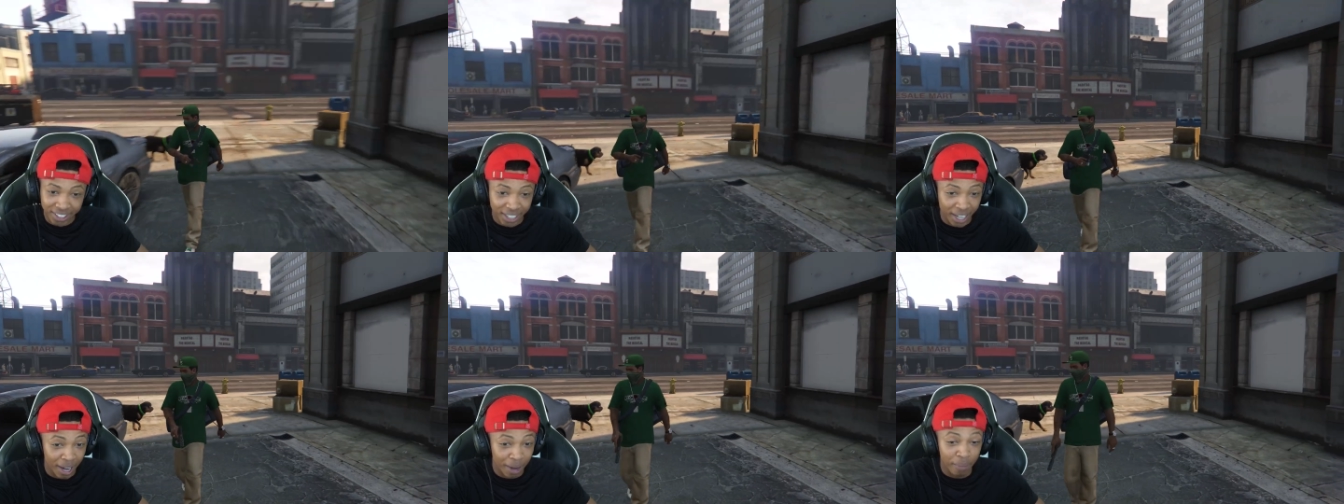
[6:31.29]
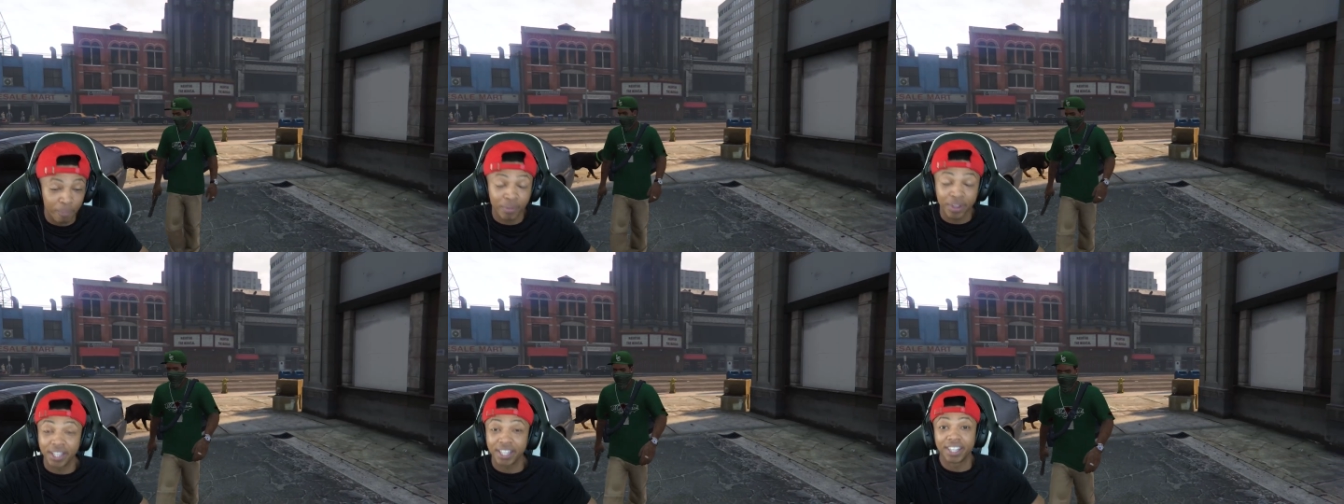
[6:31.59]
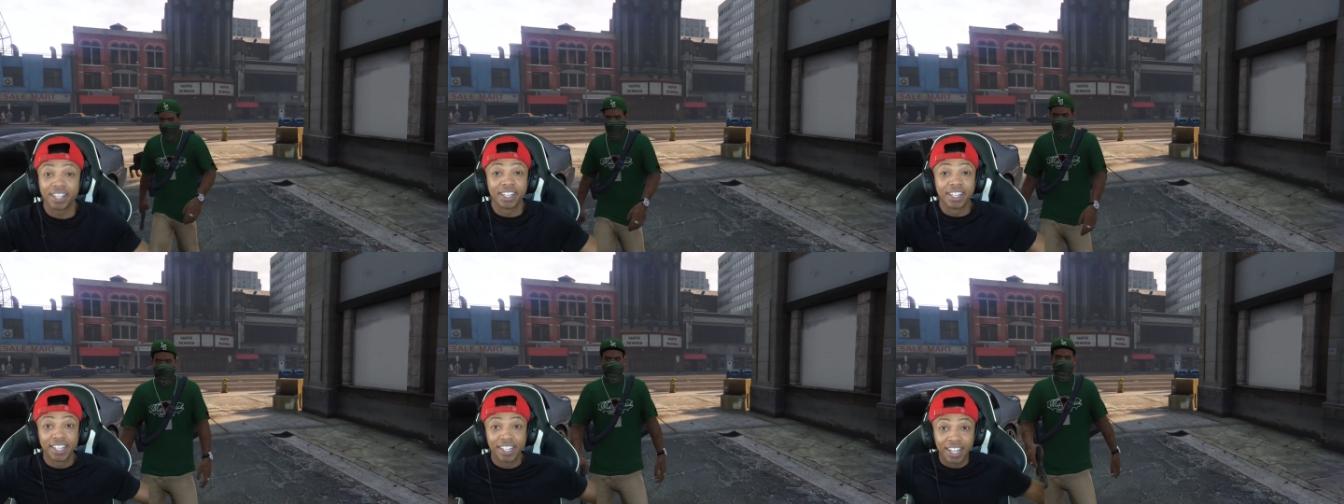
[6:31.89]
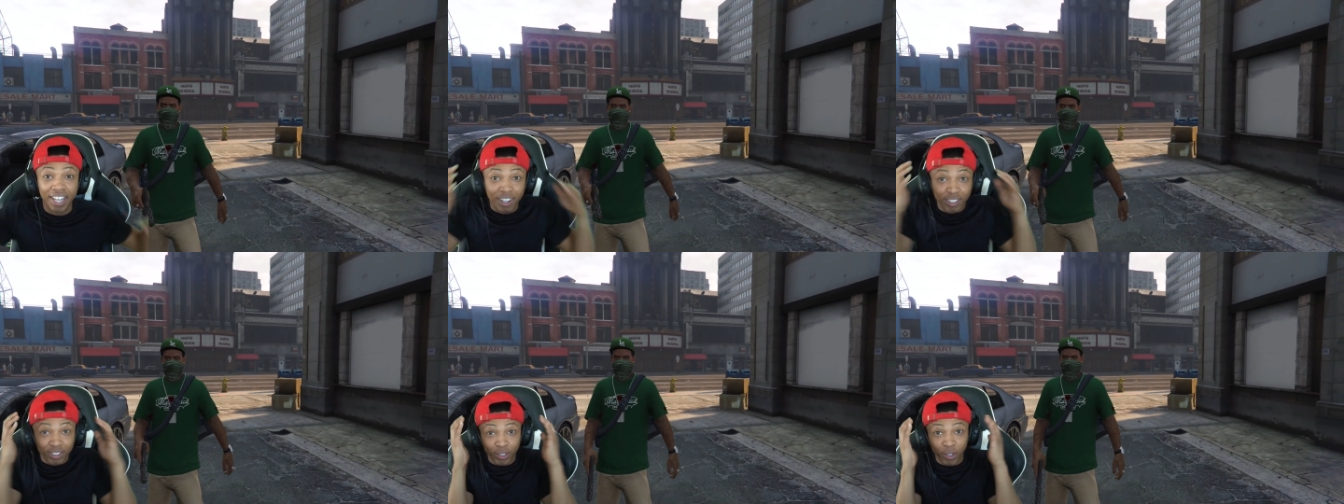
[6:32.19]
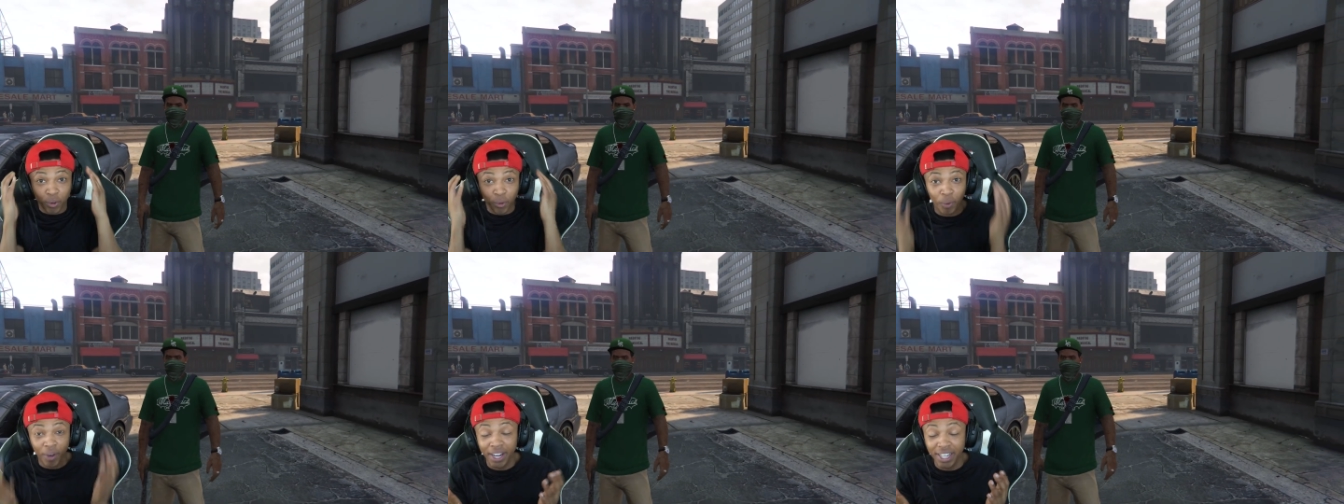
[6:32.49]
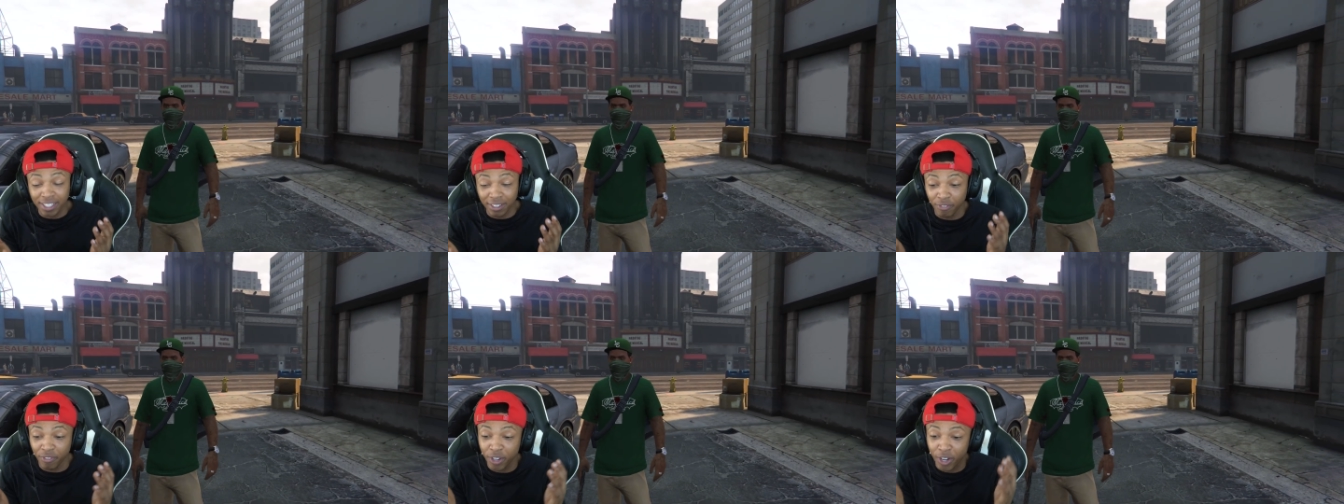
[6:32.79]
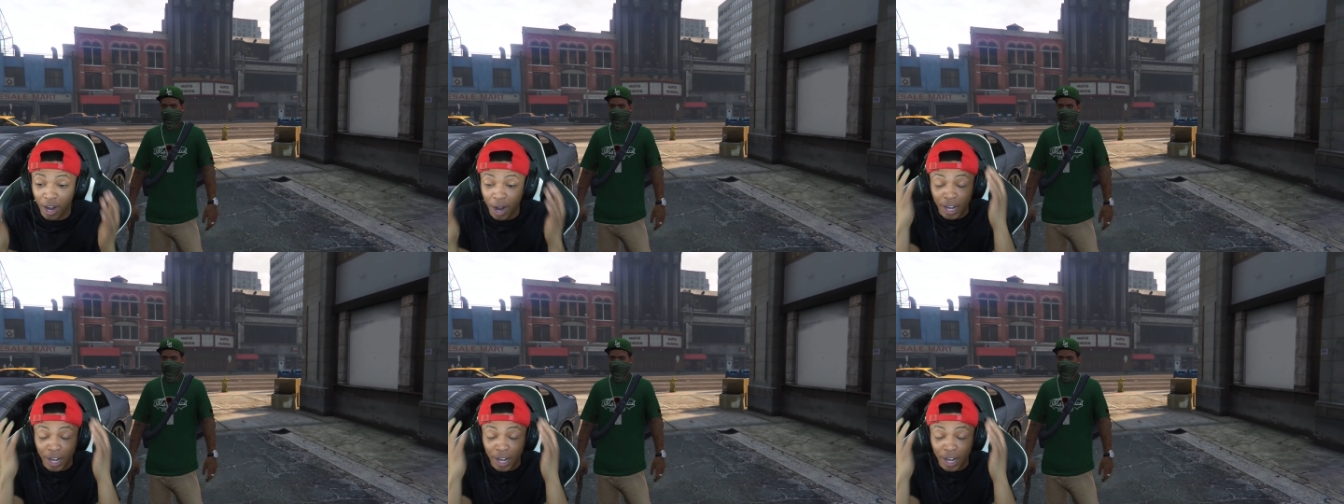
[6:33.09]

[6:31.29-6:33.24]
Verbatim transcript: Chop. We it was a crazy video.